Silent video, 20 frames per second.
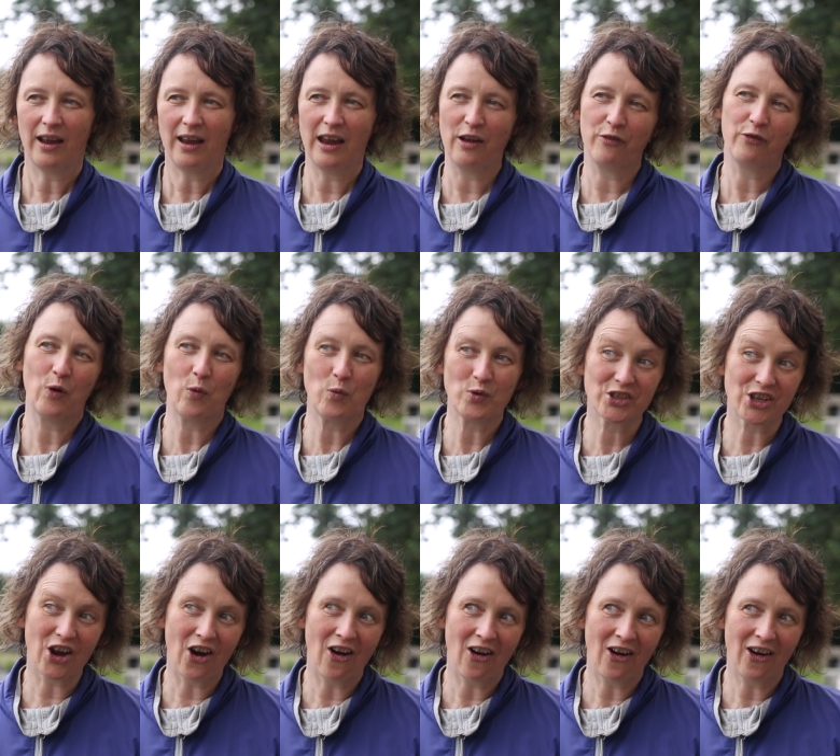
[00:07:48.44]
if it
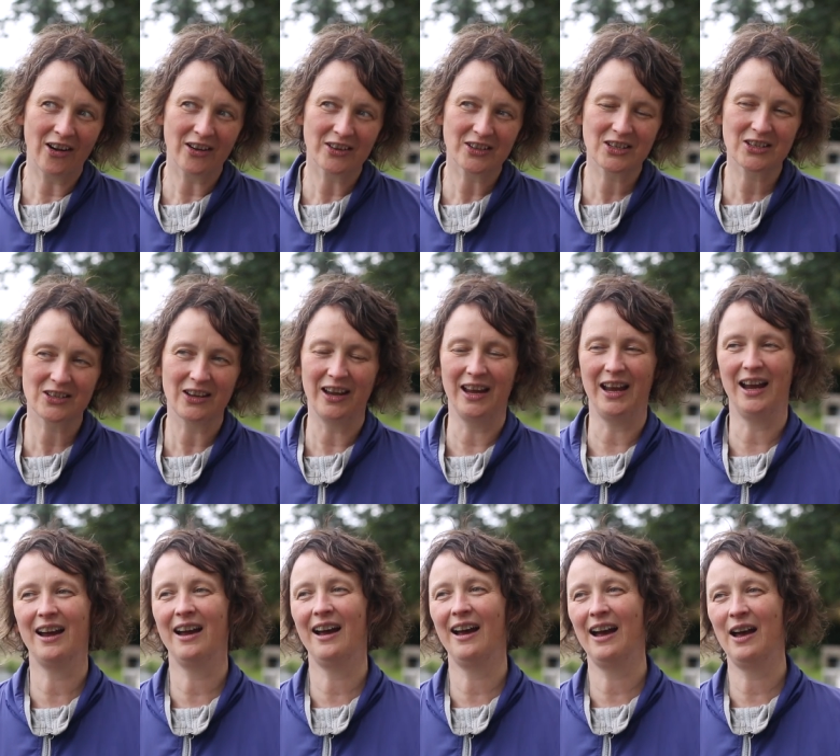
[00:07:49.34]
was art,
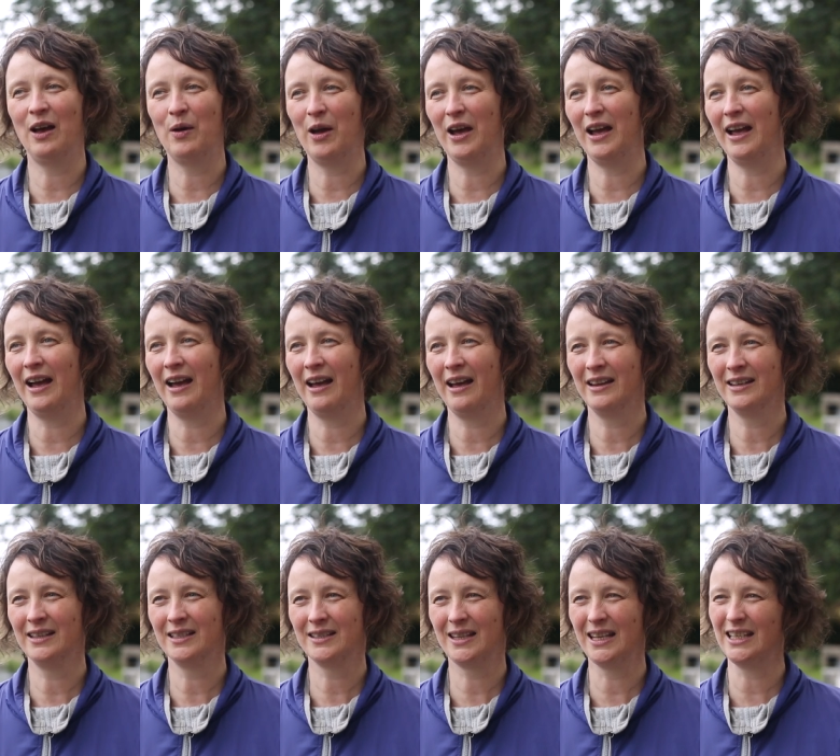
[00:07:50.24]

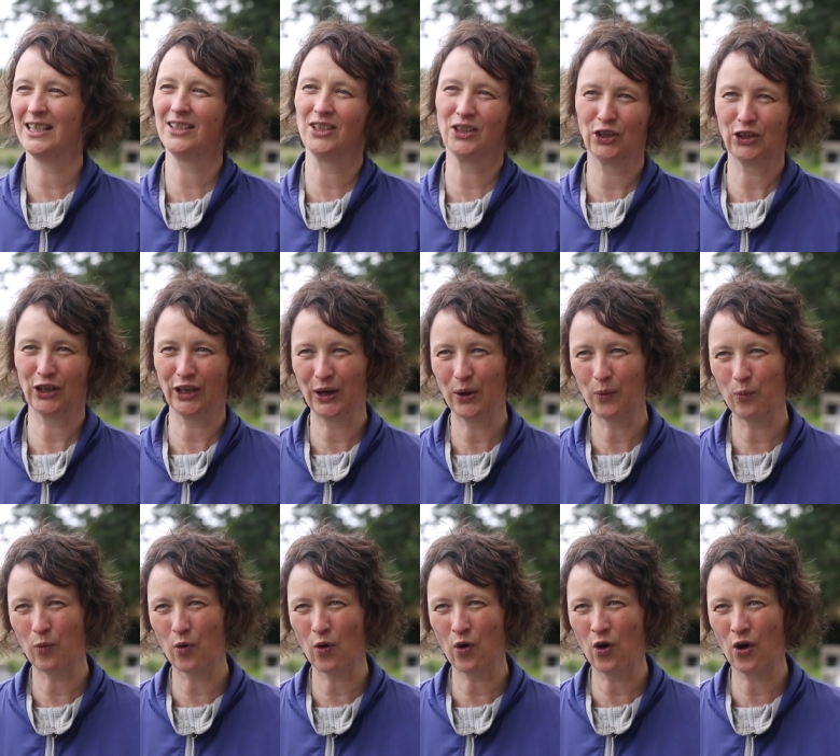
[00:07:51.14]
and they didn't think
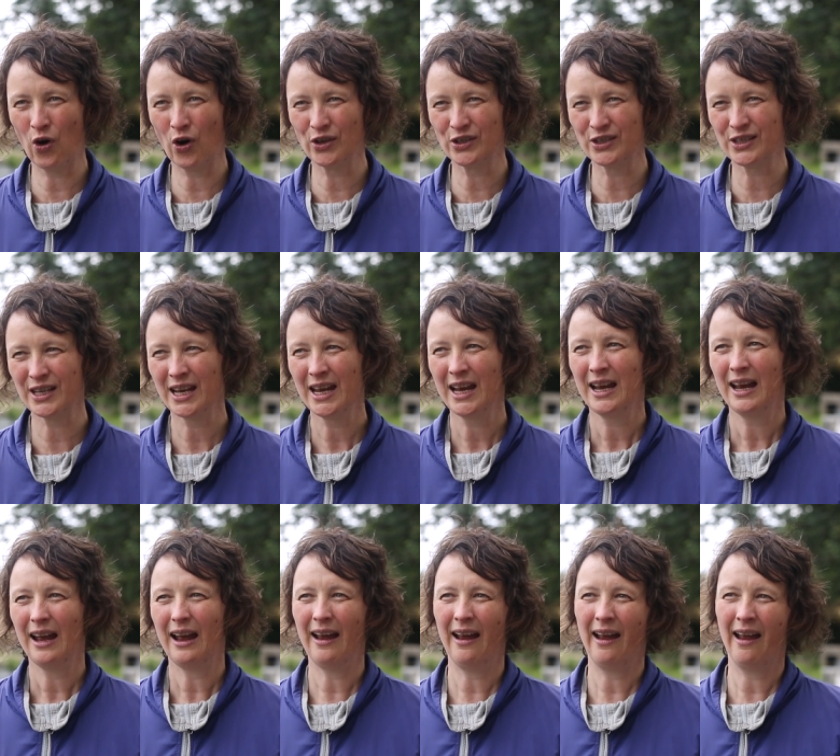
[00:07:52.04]
it was.
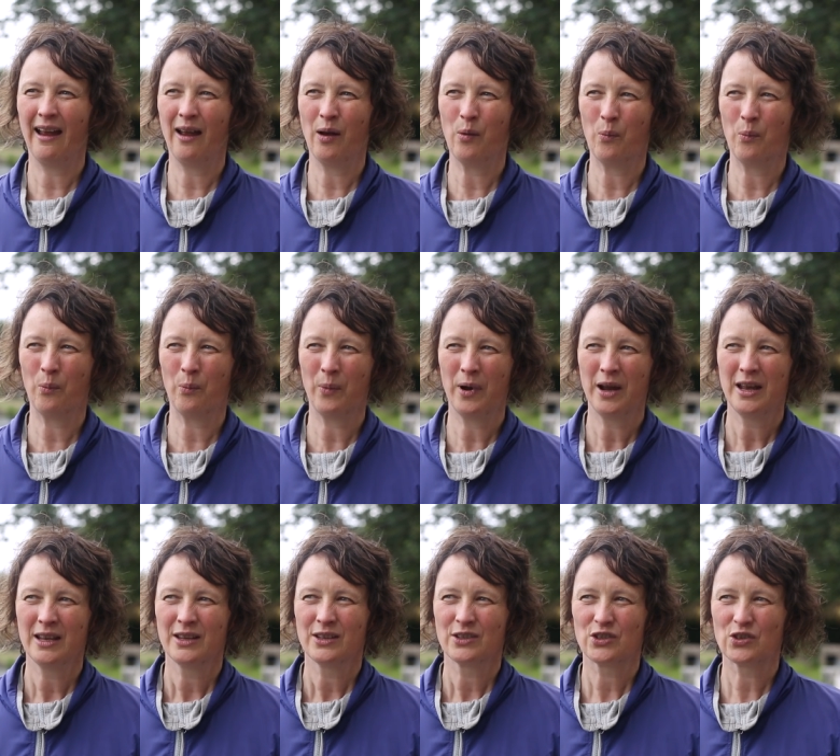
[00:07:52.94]

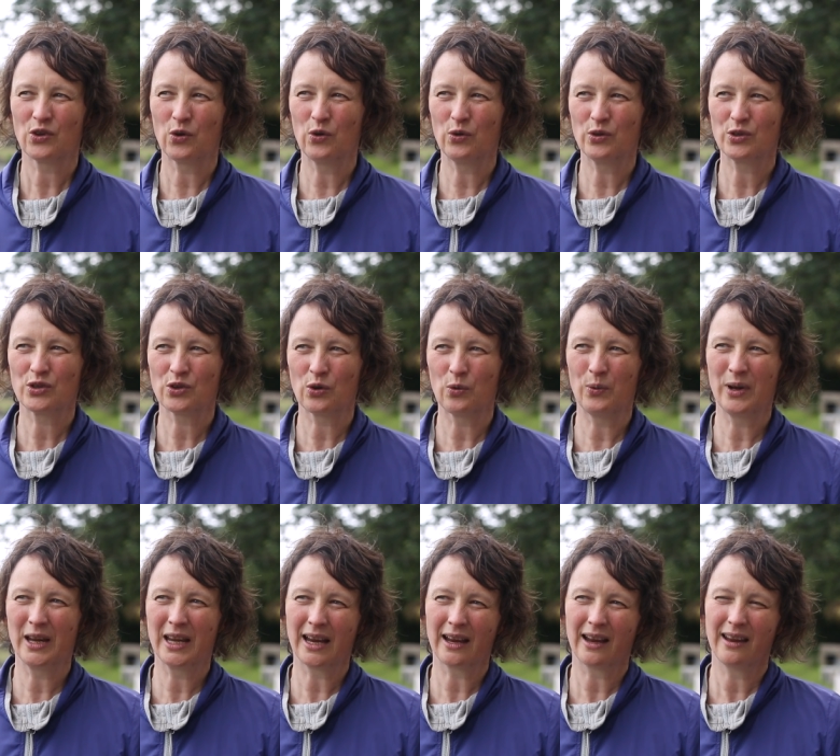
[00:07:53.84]
So
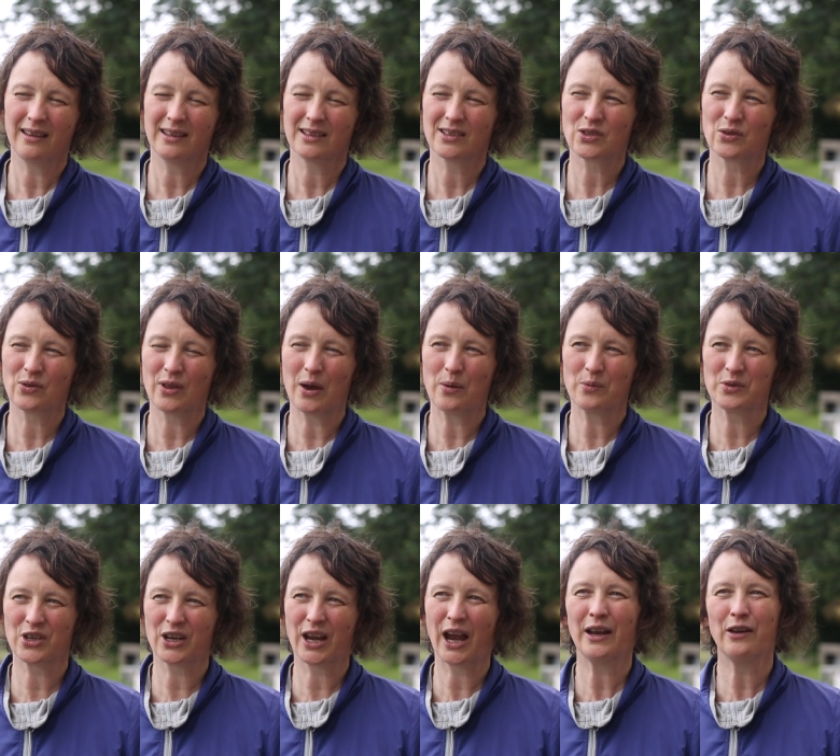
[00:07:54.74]
that
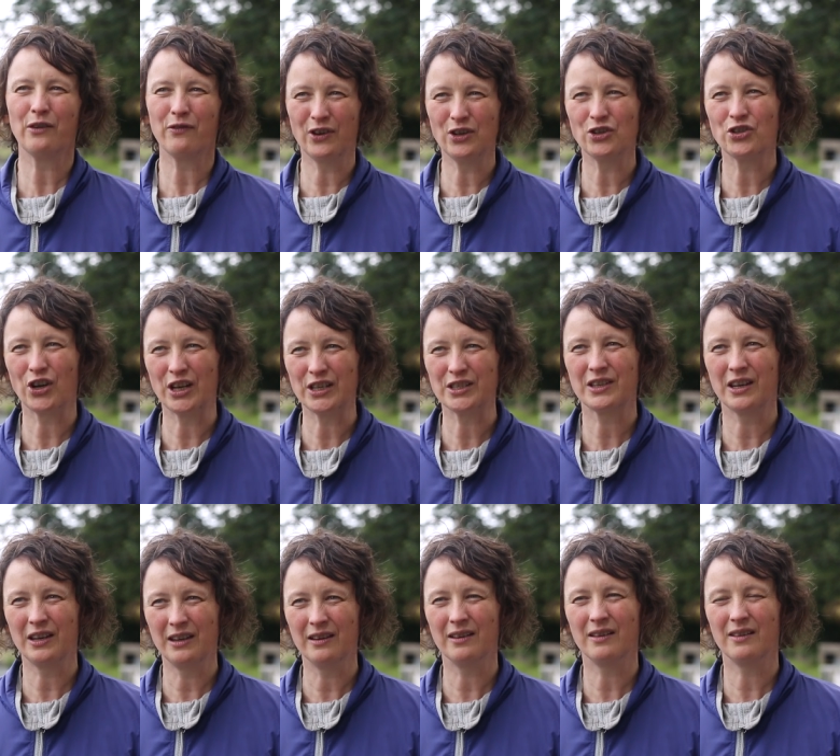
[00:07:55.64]
was a kind of
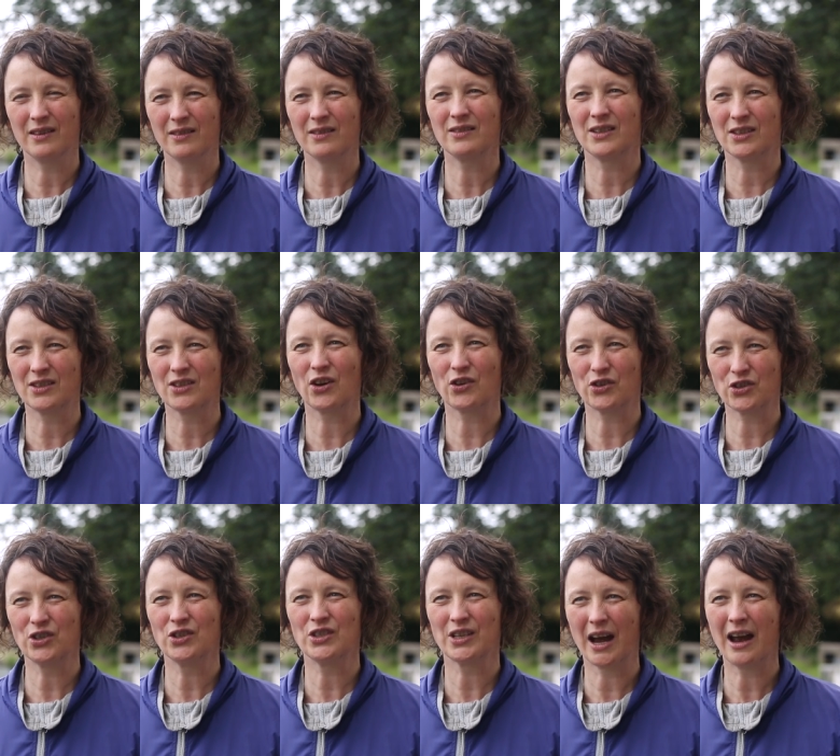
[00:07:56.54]
interesting
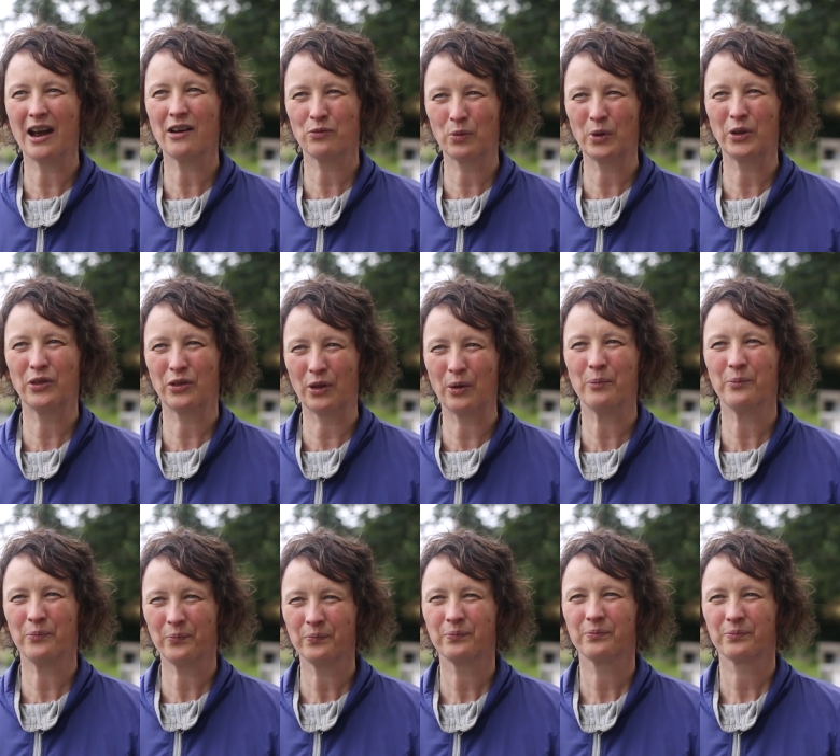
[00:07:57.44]
discussion to have with them.